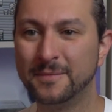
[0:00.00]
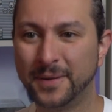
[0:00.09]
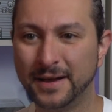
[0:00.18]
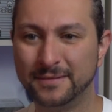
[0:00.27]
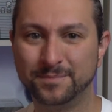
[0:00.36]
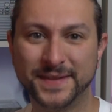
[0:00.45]

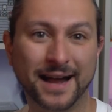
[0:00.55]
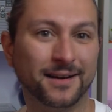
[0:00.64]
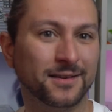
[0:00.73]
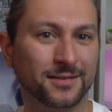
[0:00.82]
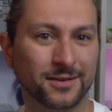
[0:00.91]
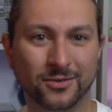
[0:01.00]
But yeah,
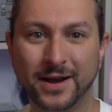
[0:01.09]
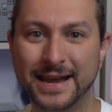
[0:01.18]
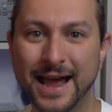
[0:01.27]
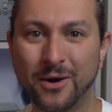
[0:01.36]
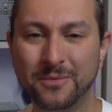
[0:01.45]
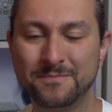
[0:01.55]
right
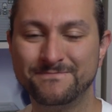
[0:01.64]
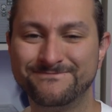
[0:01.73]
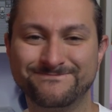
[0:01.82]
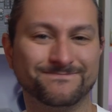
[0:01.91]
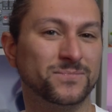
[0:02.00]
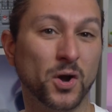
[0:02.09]
now,
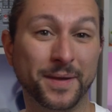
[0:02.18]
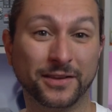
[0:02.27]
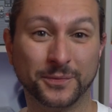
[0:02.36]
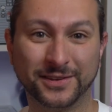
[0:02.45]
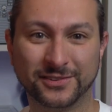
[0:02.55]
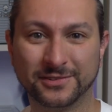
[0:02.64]
no Mig
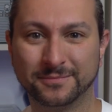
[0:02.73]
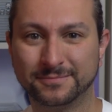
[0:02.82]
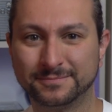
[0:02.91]
Switch.